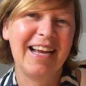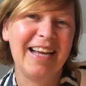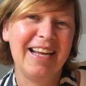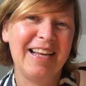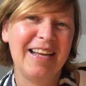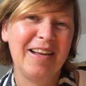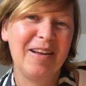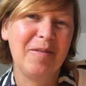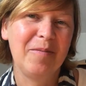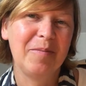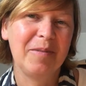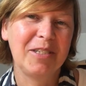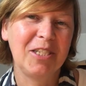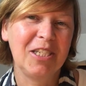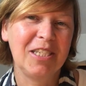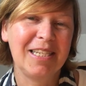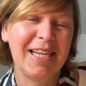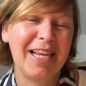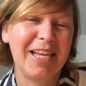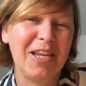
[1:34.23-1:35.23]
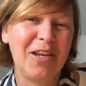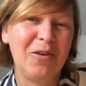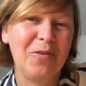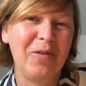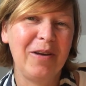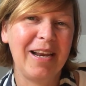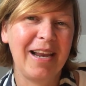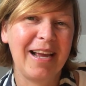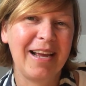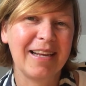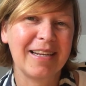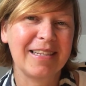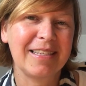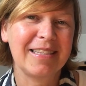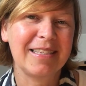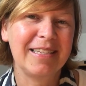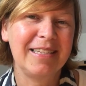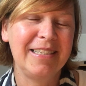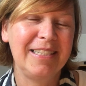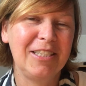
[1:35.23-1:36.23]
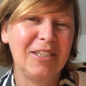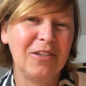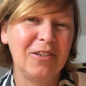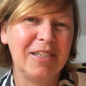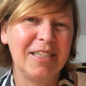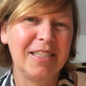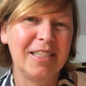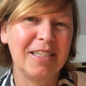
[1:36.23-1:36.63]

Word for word: um, just let you relax and enjoy